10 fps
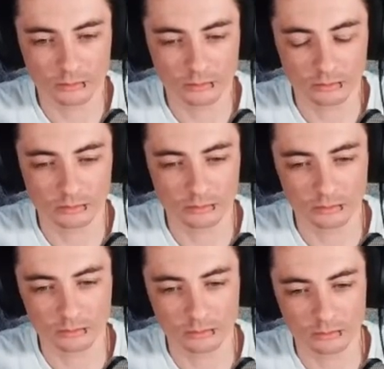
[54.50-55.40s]

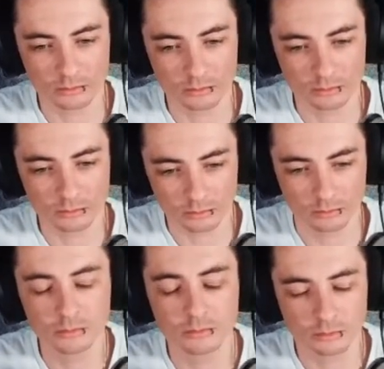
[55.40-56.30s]

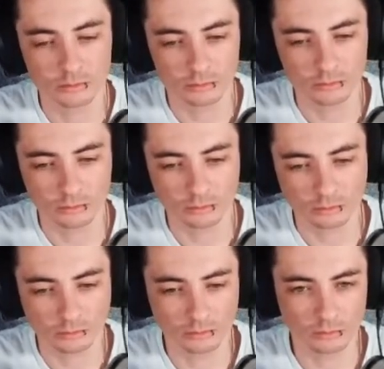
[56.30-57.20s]

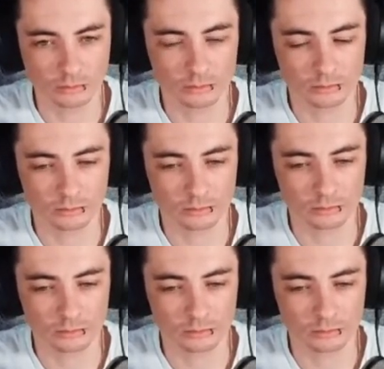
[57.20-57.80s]
No words are spoken by the person on screen.